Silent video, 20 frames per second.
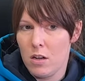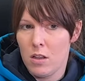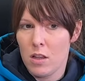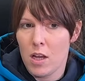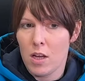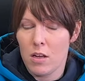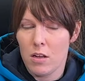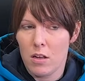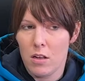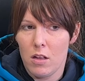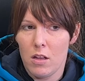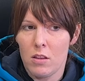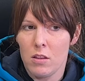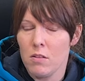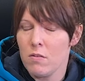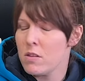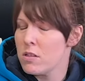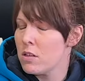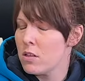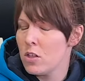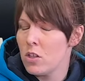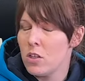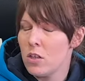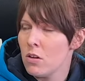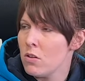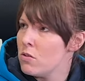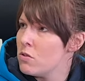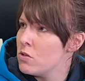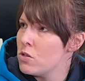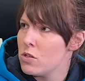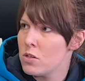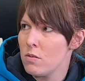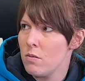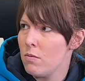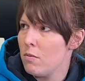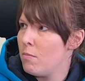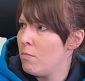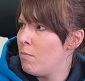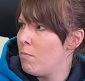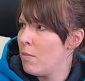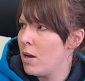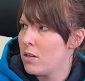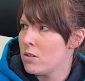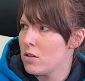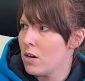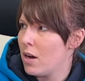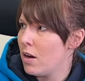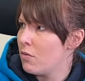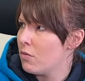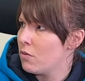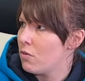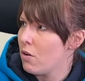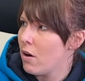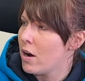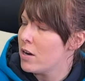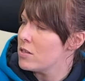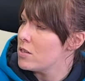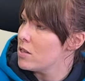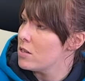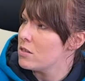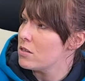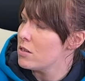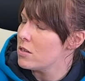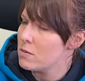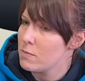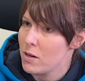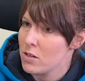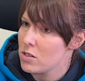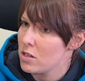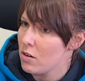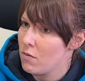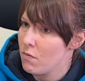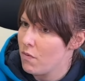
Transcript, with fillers: Like there is a huge mental health crisis, especially in